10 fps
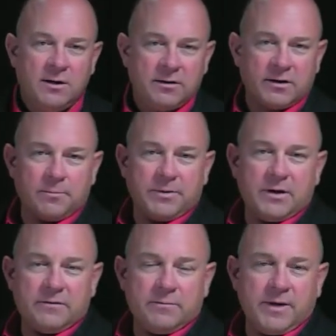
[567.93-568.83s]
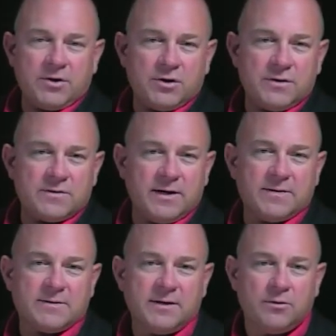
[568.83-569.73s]
the competitive dimensions
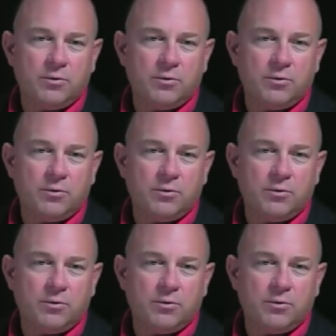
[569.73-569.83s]
that uh,